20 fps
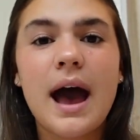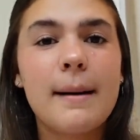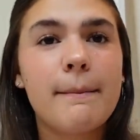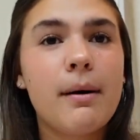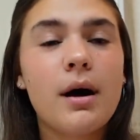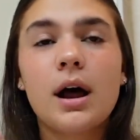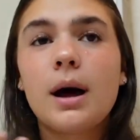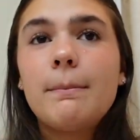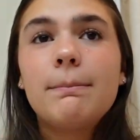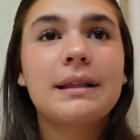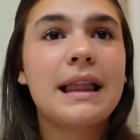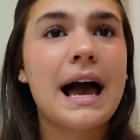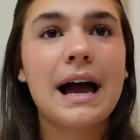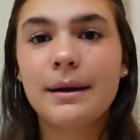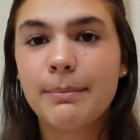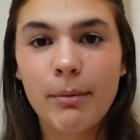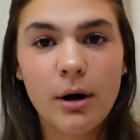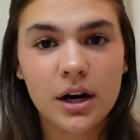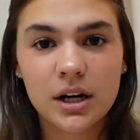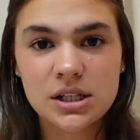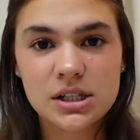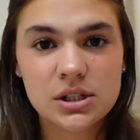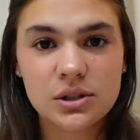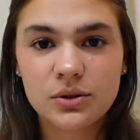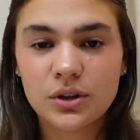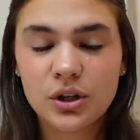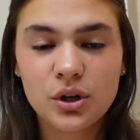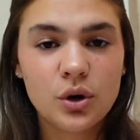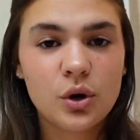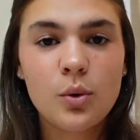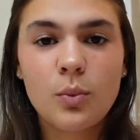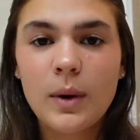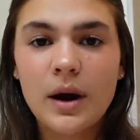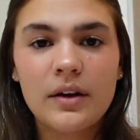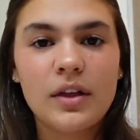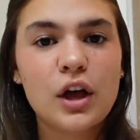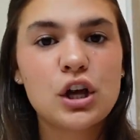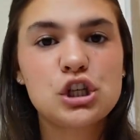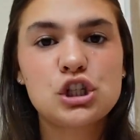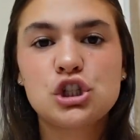I bought a black bodysuit. Like you can wear
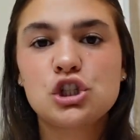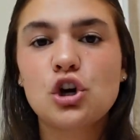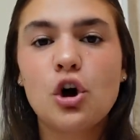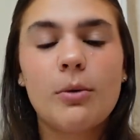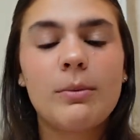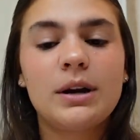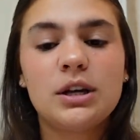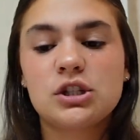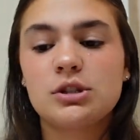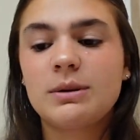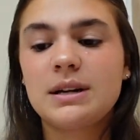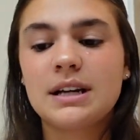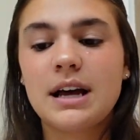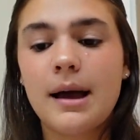that so many, so many